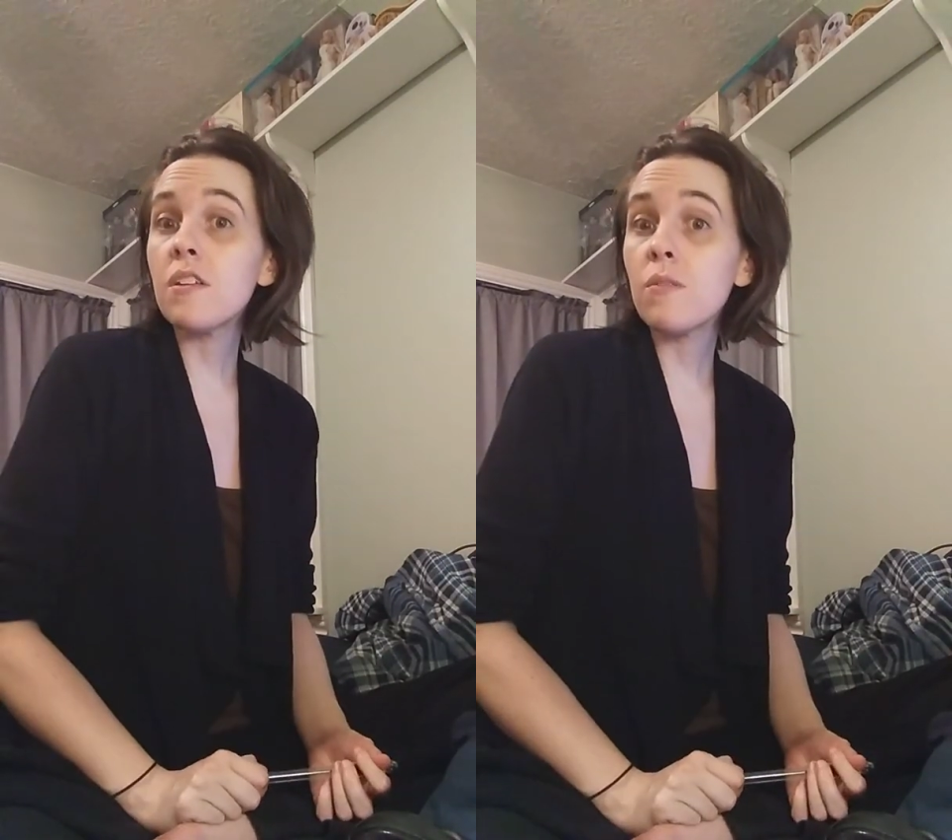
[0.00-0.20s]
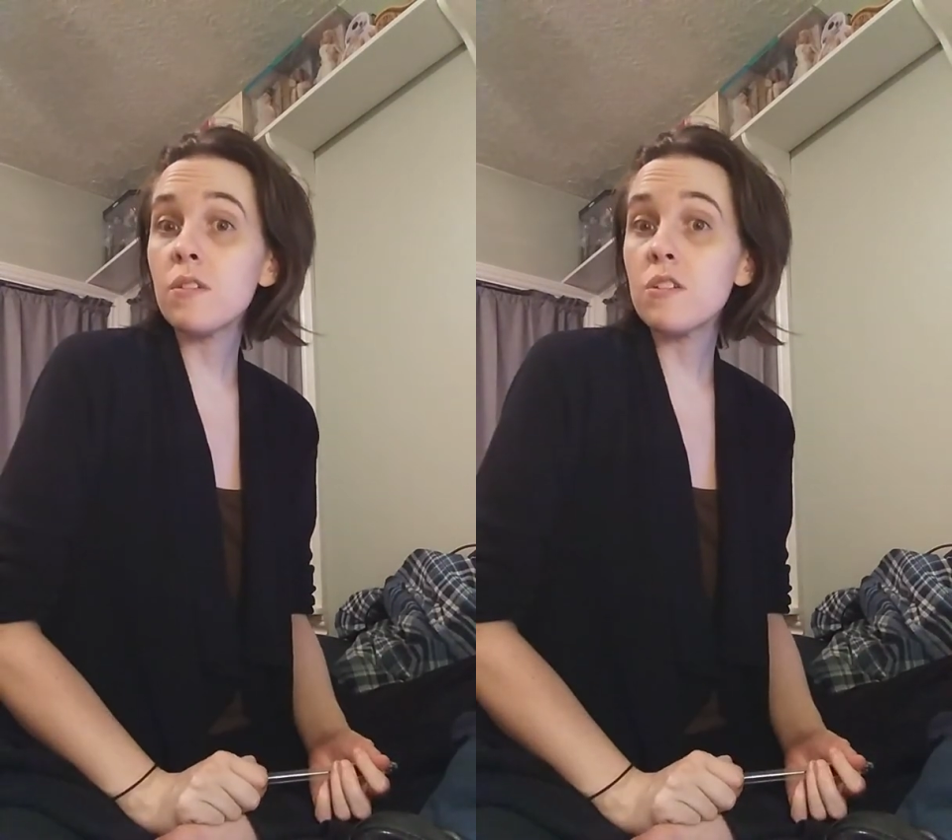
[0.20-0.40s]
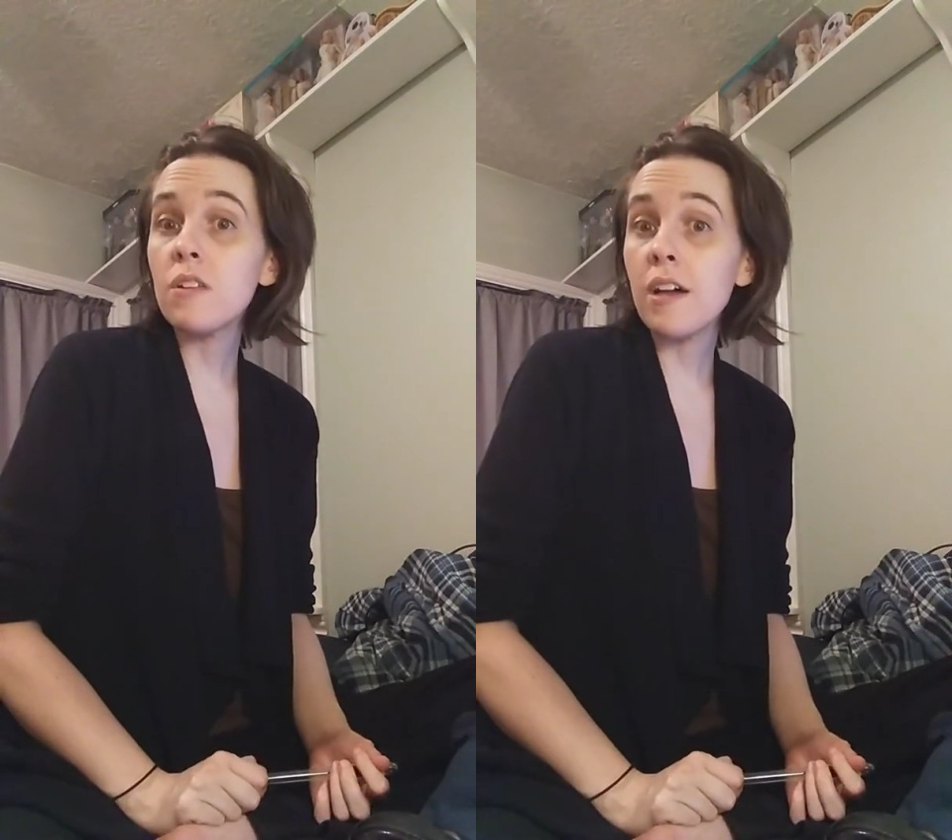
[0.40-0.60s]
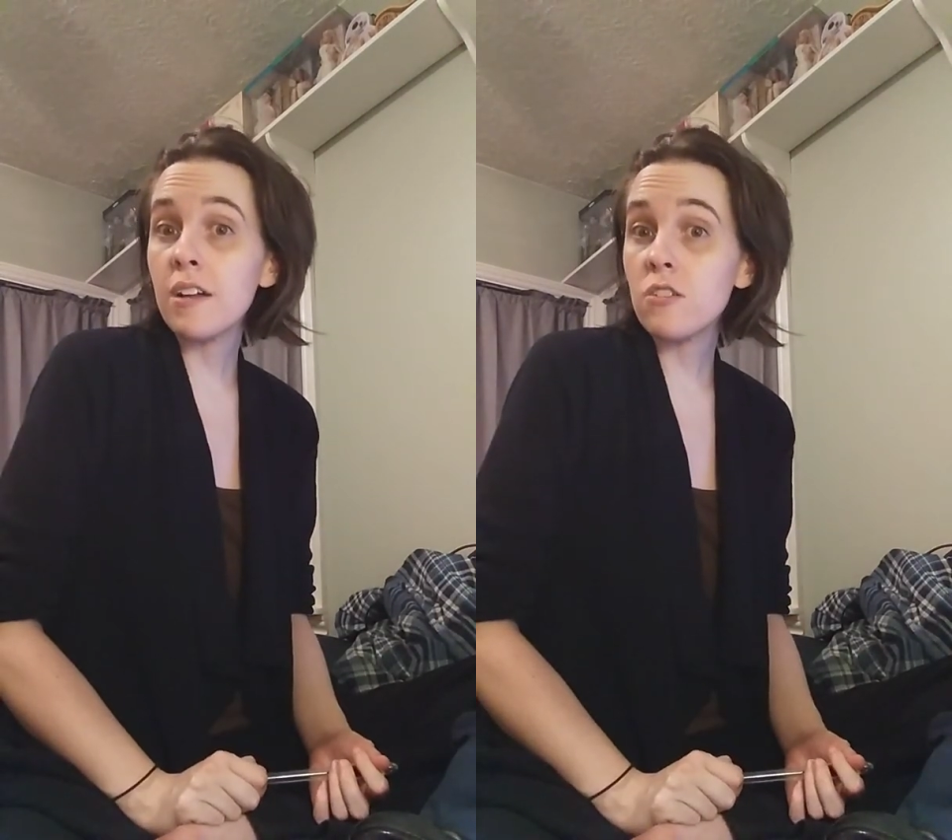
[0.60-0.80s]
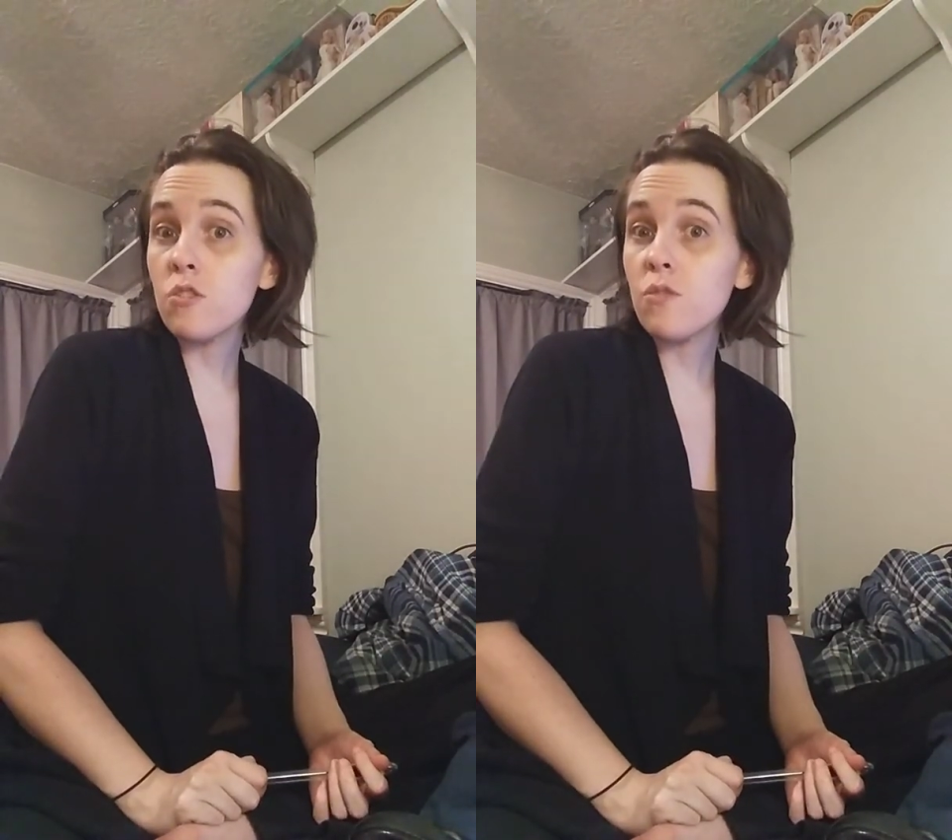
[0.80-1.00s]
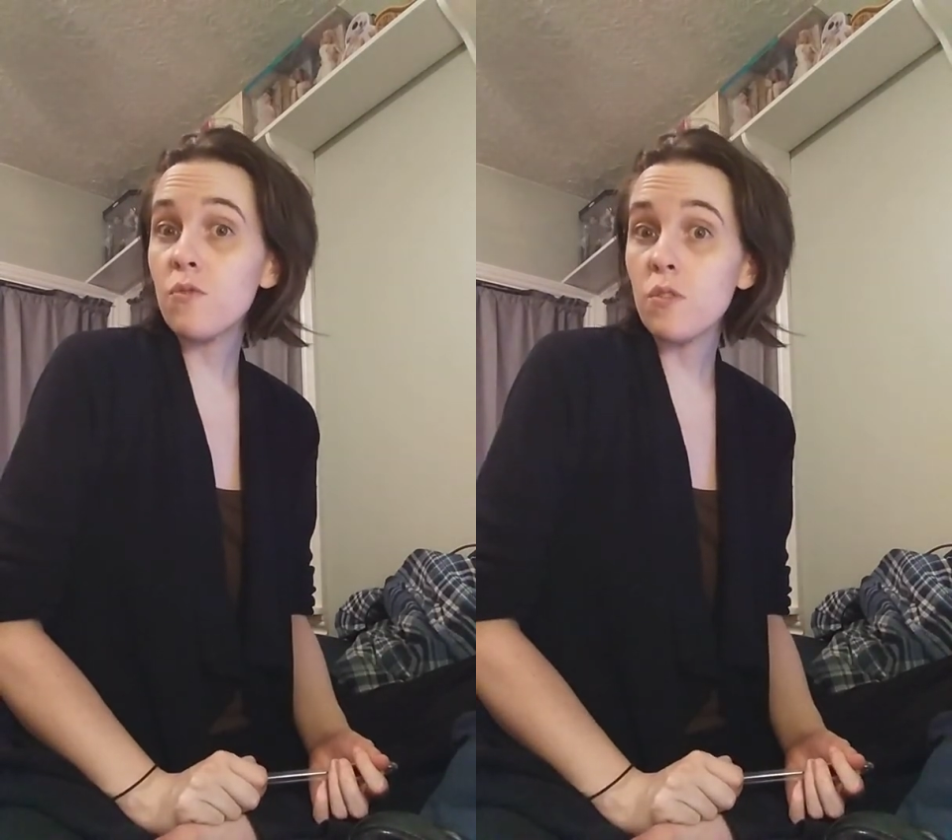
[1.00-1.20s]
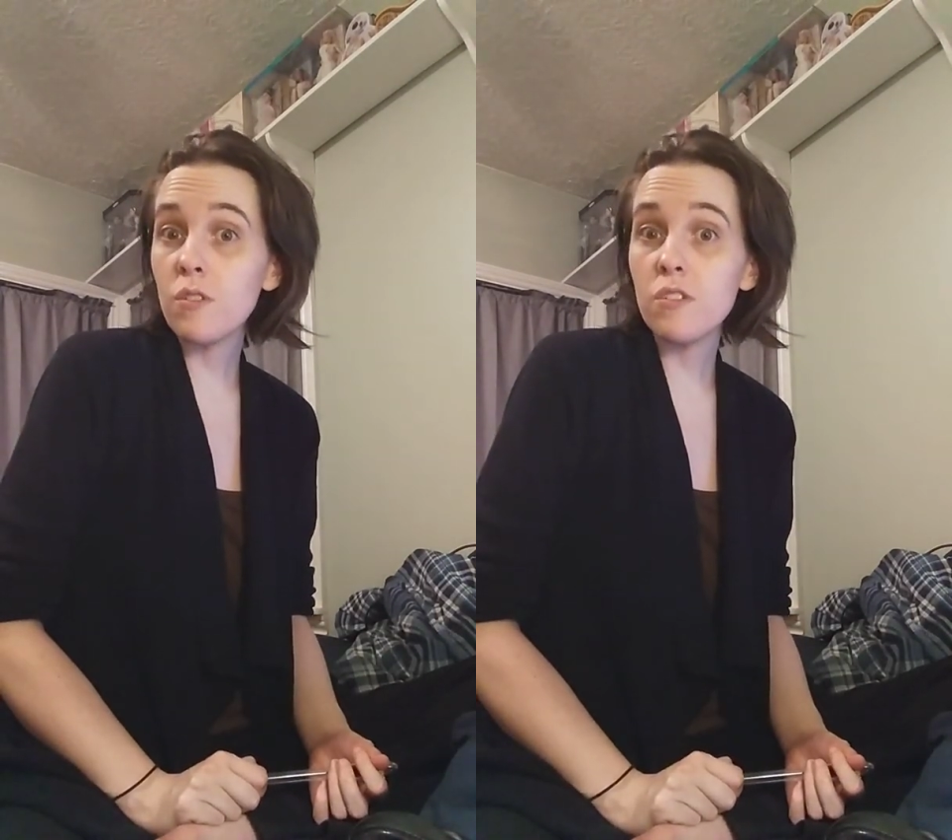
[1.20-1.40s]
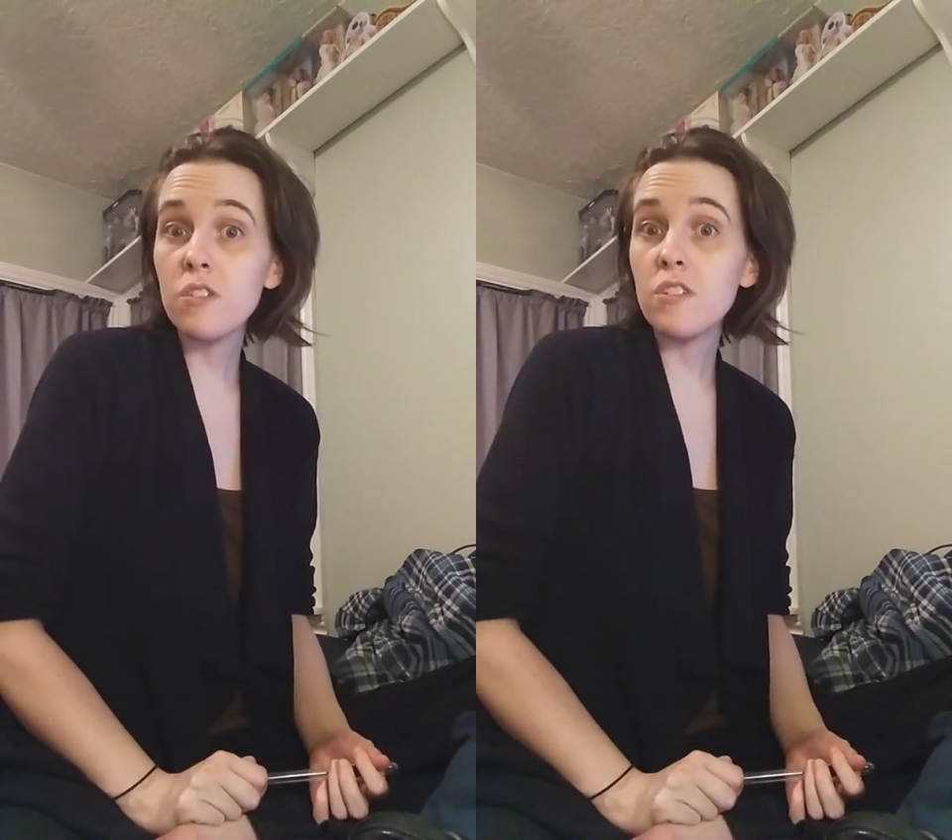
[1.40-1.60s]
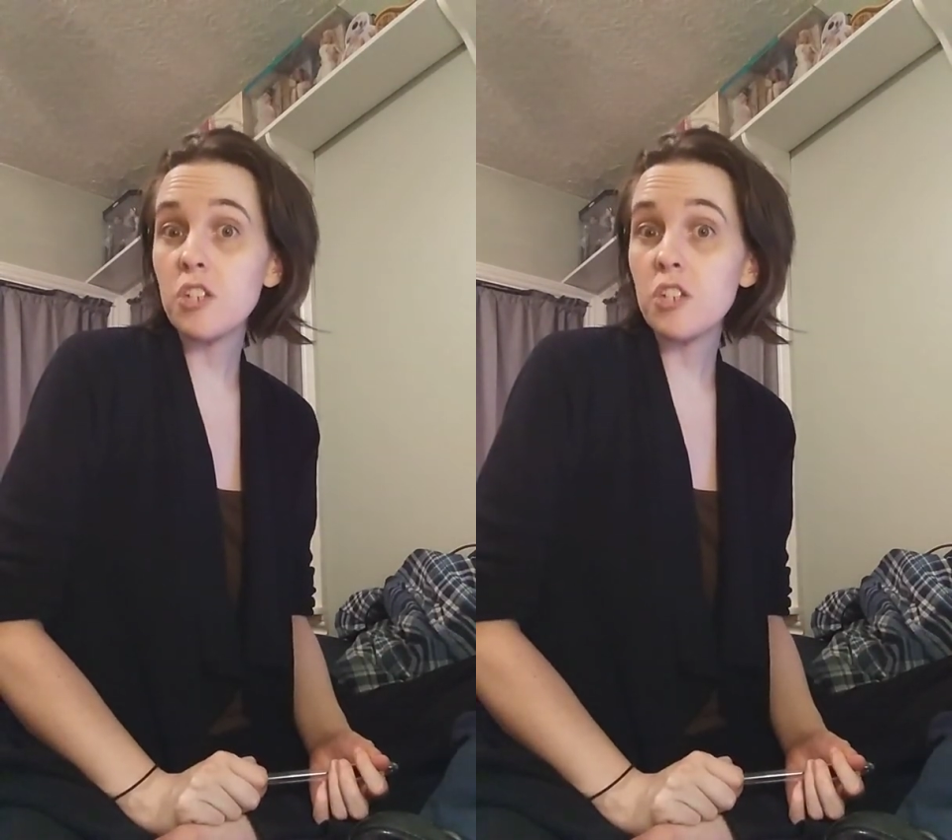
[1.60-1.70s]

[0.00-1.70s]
of the original actors for